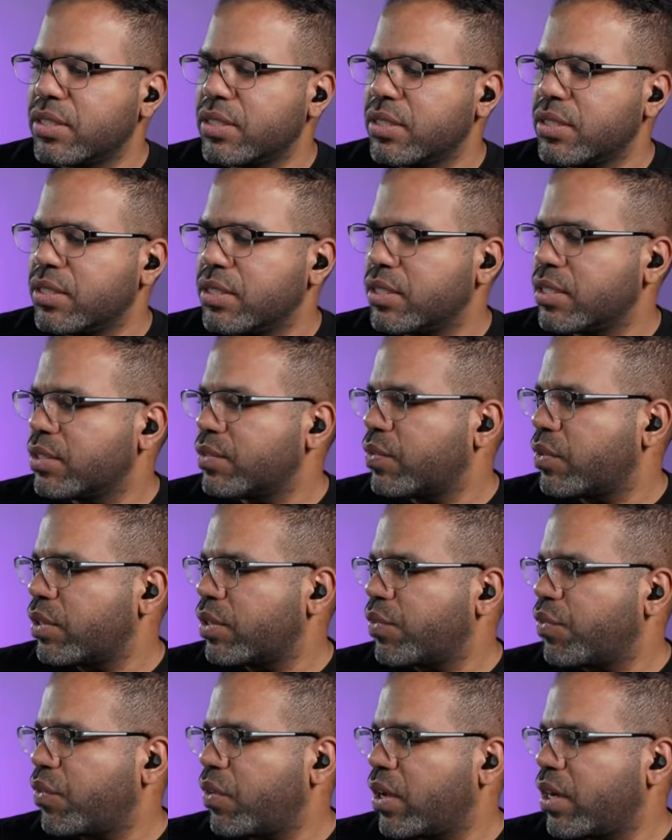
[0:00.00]
Just for
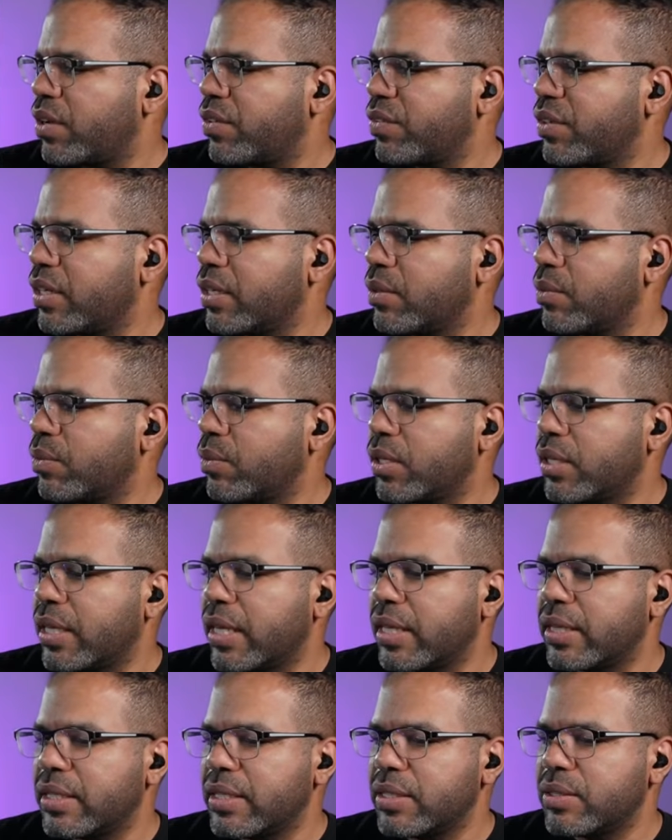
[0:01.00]
the fun of it, we'll
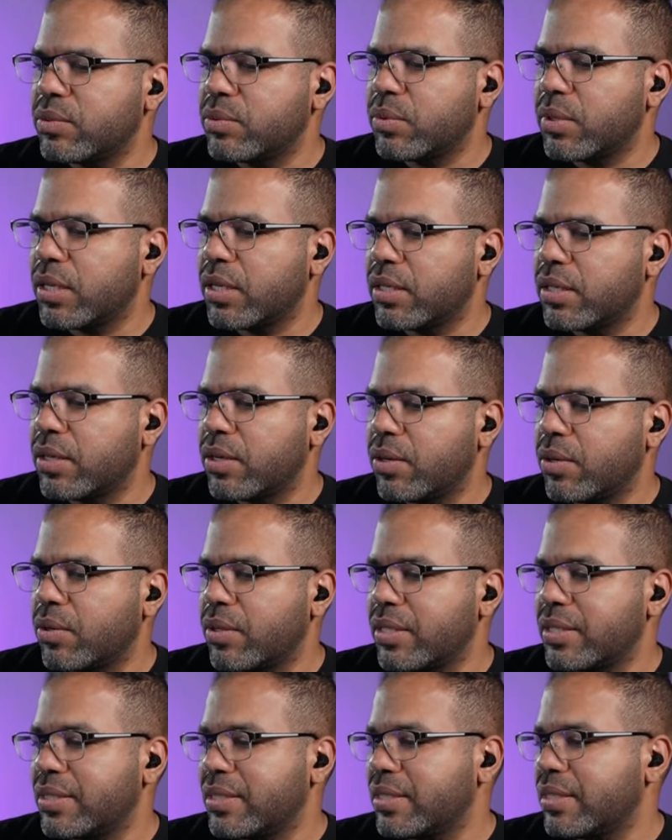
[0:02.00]
let this run. Oh,
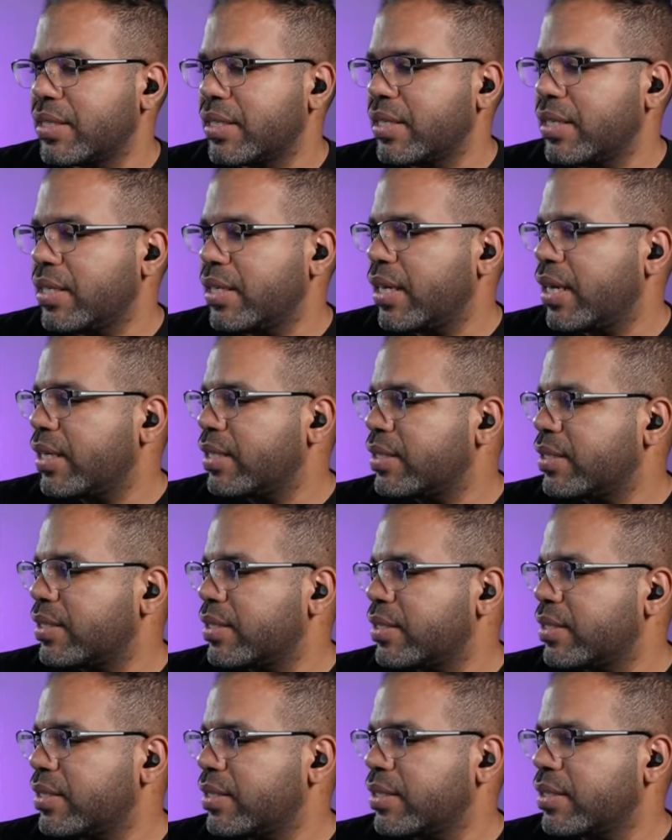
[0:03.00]
this is the
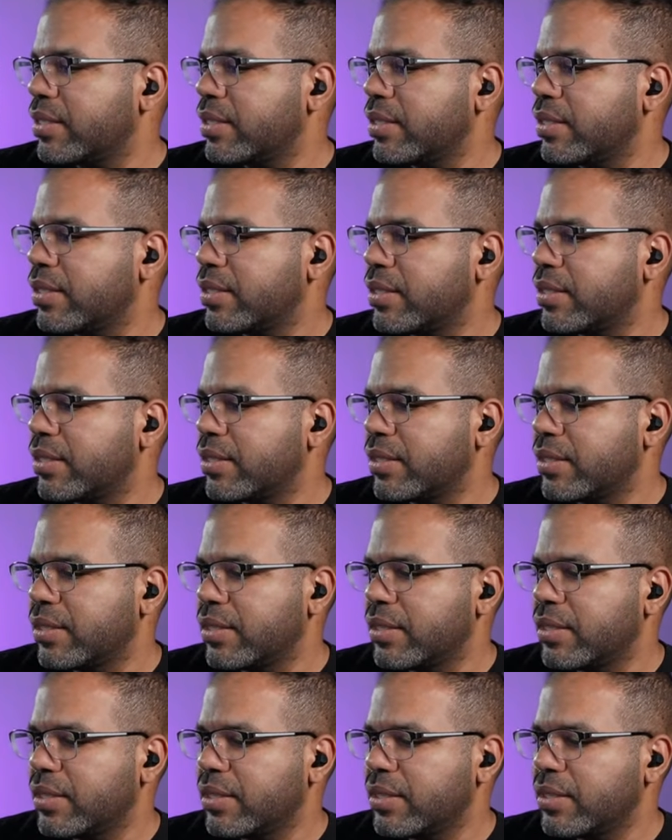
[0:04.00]
ES.
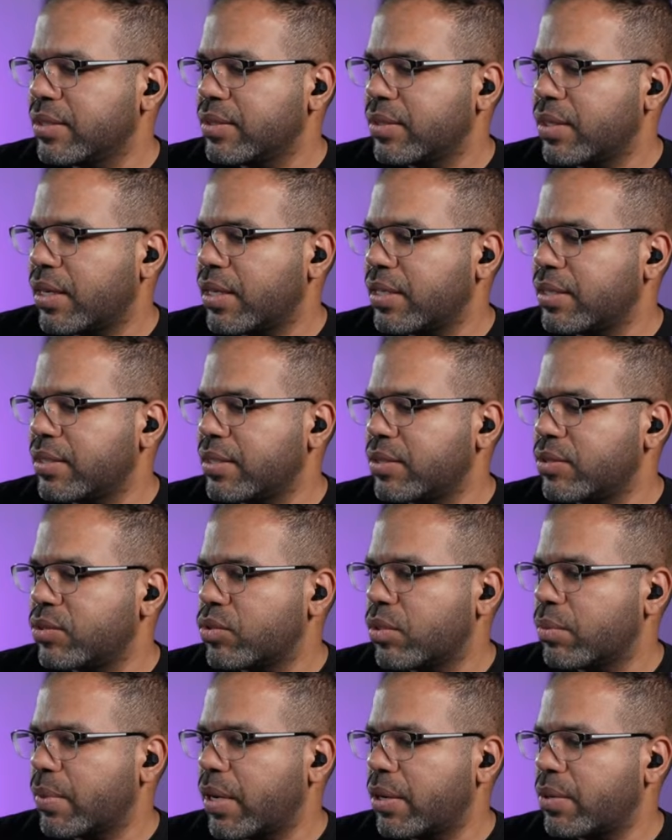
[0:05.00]
I need to
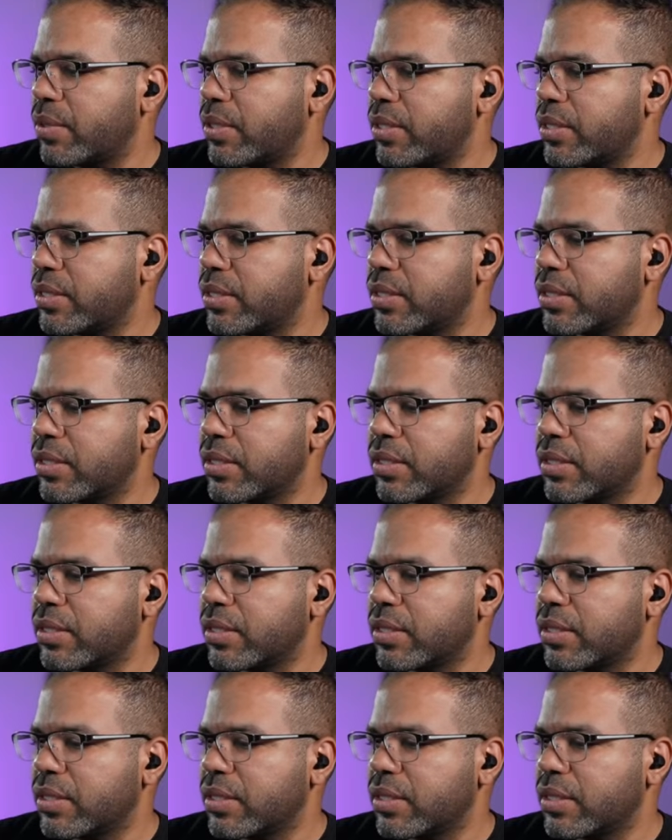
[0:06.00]
control my risk.